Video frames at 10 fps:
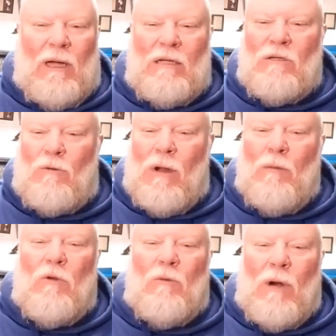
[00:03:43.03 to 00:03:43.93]
I
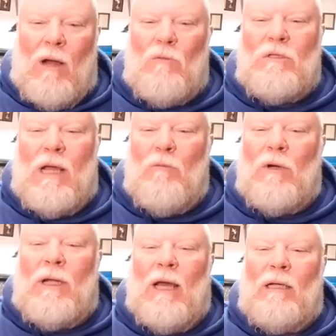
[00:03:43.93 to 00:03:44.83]
scrambled around, was able to
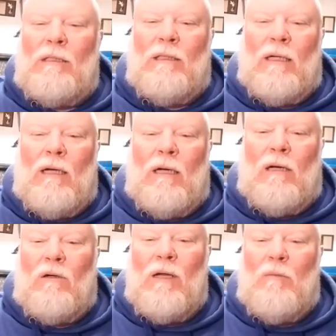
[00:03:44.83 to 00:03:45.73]
catch a, a
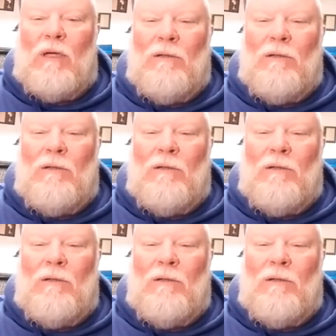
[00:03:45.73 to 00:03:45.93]
limit,